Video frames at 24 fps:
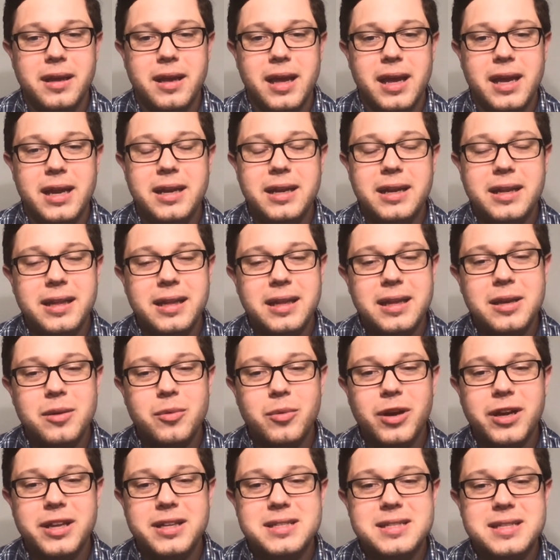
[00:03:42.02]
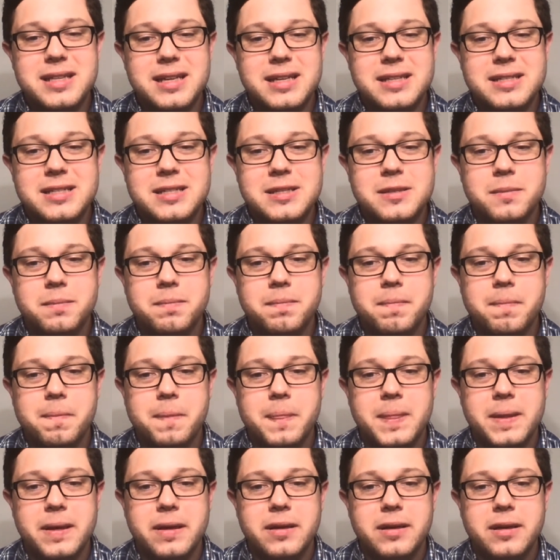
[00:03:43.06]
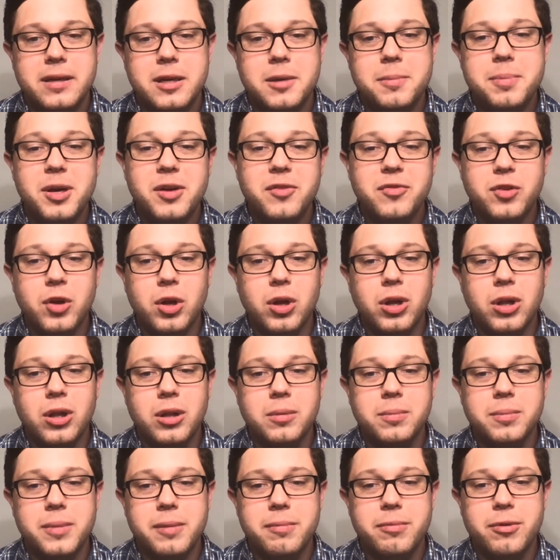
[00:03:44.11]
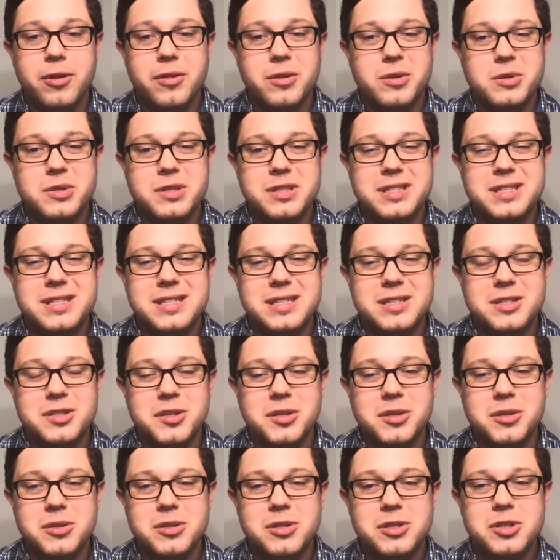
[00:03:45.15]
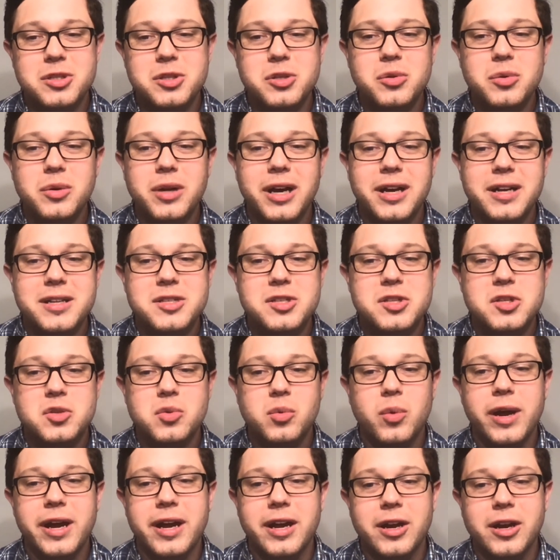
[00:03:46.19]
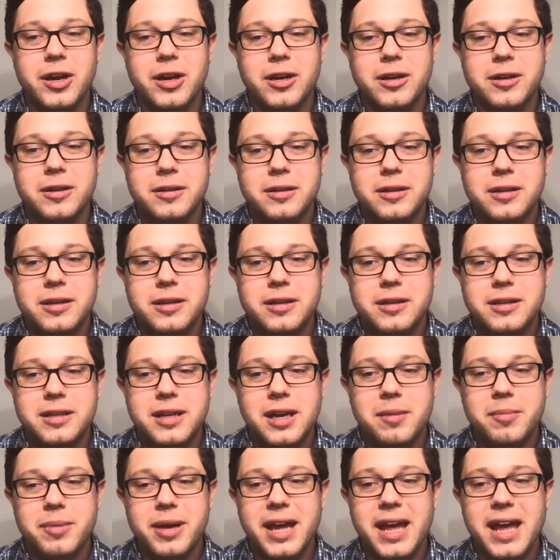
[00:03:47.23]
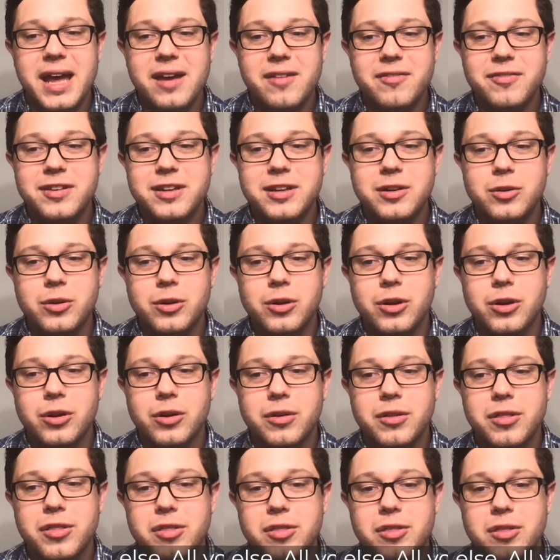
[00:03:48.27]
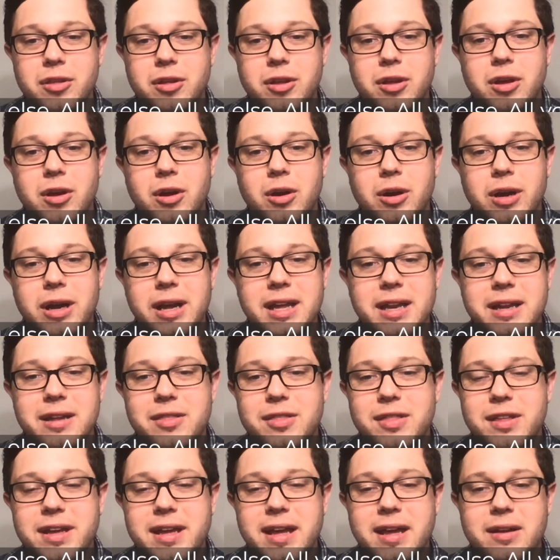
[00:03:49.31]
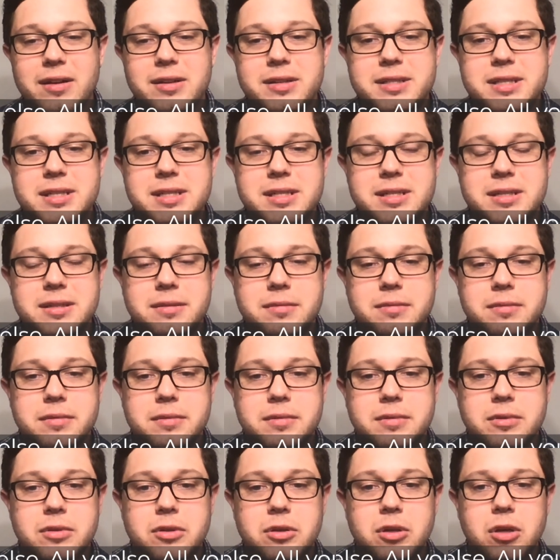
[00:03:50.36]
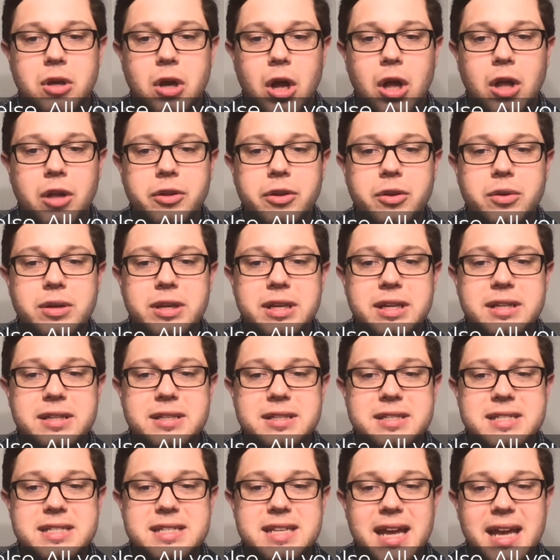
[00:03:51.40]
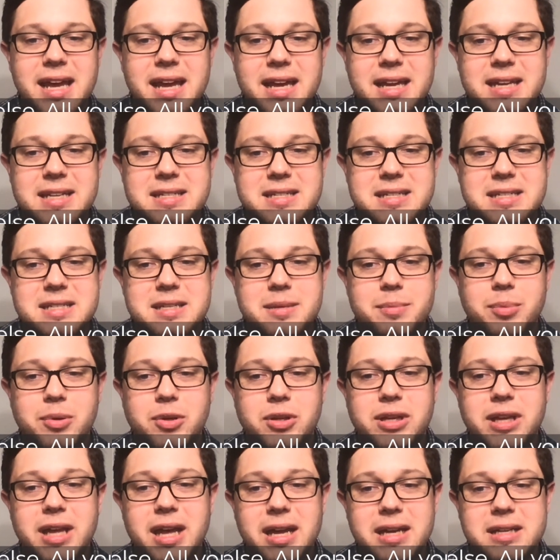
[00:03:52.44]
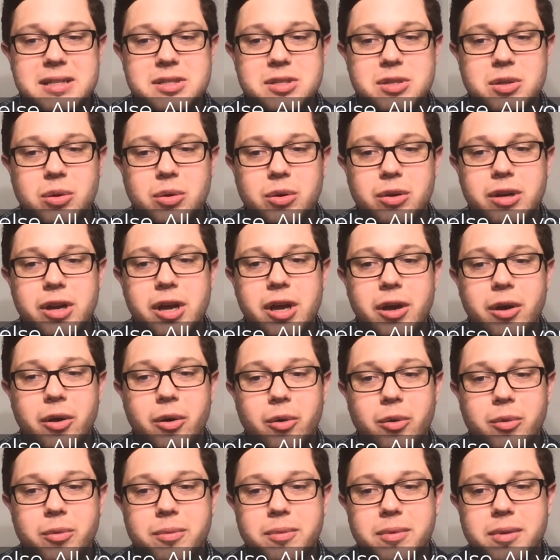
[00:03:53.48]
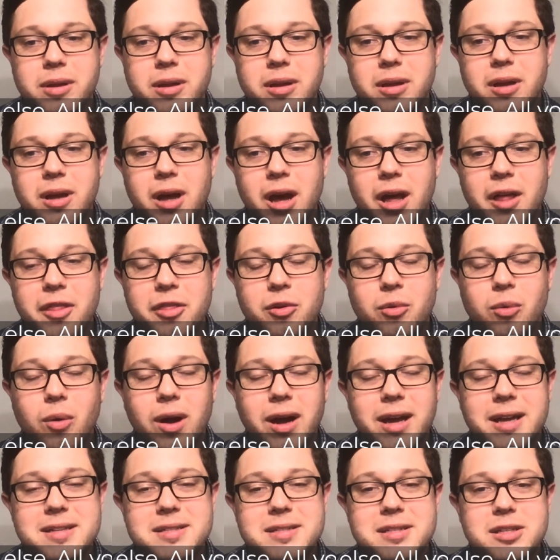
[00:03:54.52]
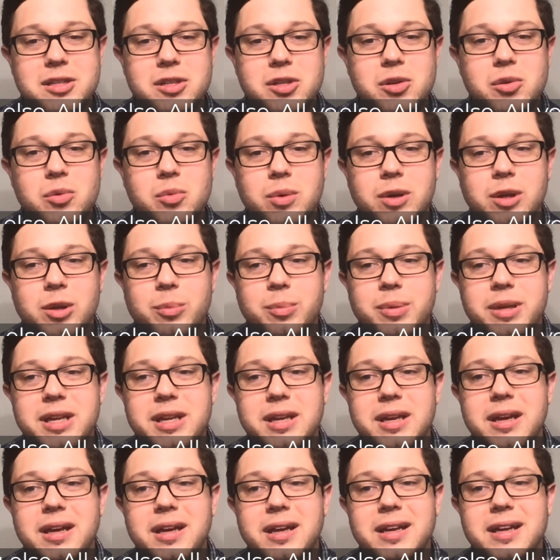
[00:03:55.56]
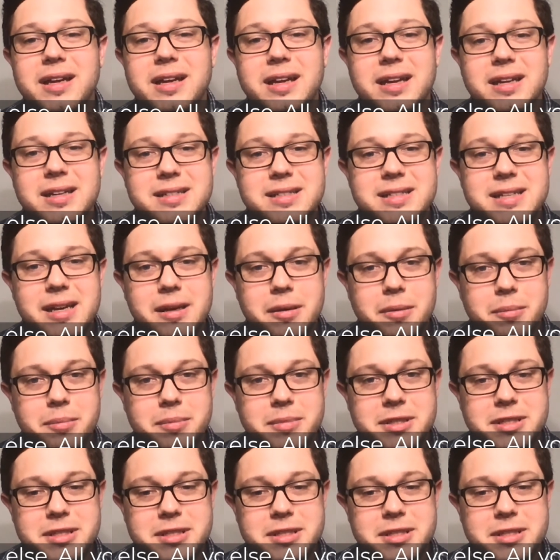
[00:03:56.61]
And in it, he writes this Above all, my brothers and sisters, do not swear, not by heaven or earth or anything else. All you need to say is a simple yes or no. Otherwise, you will be condemned.